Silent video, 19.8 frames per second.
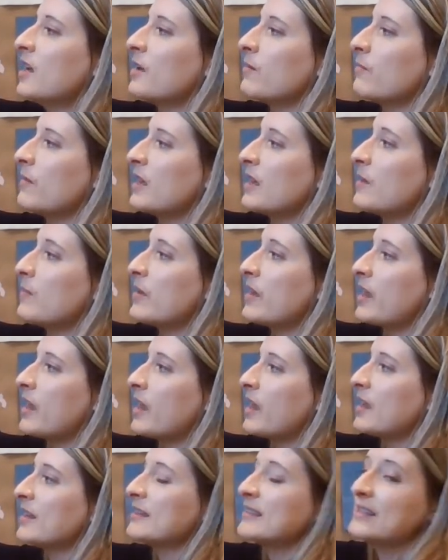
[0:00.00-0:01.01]

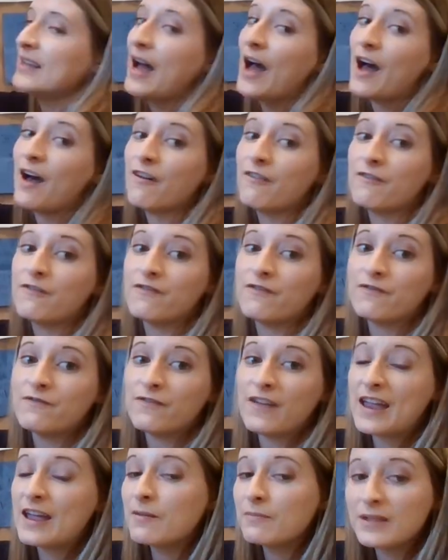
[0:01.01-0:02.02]
Maybe a
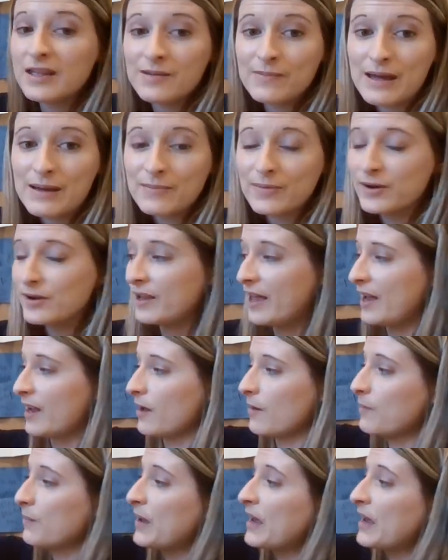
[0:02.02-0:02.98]
family member like a